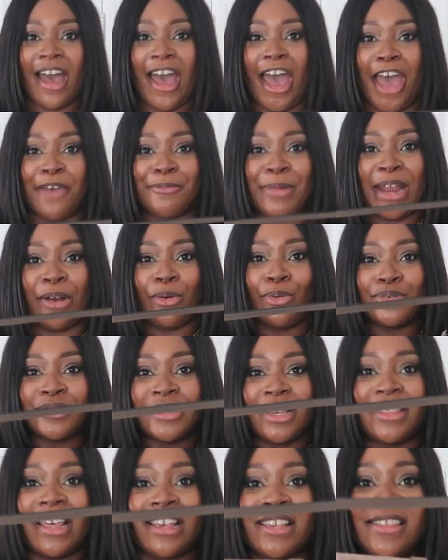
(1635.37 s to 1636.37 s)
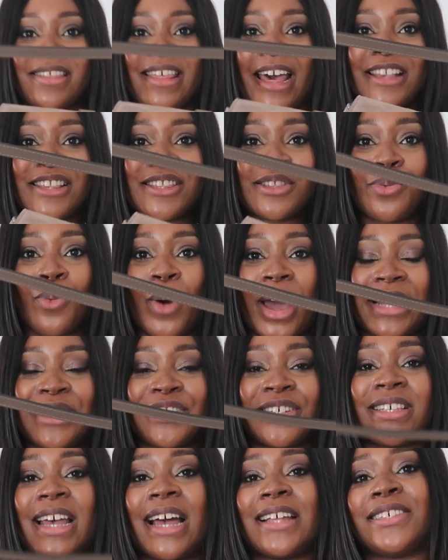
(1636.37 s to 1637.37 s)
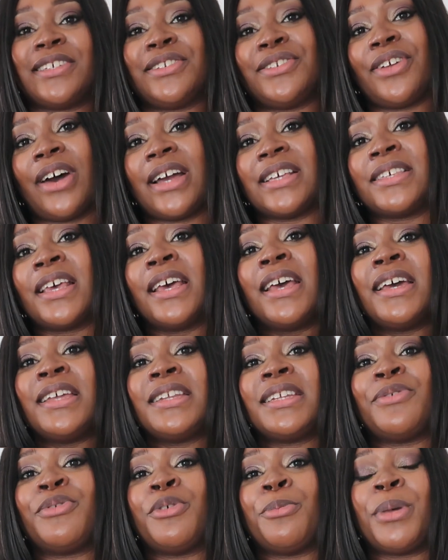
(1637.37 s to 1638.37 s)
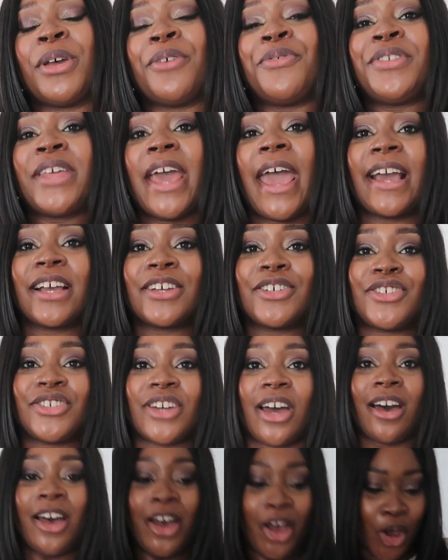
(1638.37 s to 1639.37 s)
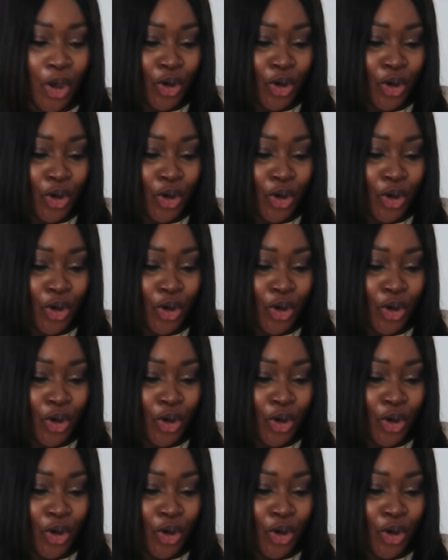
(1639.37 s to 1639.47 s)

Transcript: And also that suede just adds a nice different bit of texture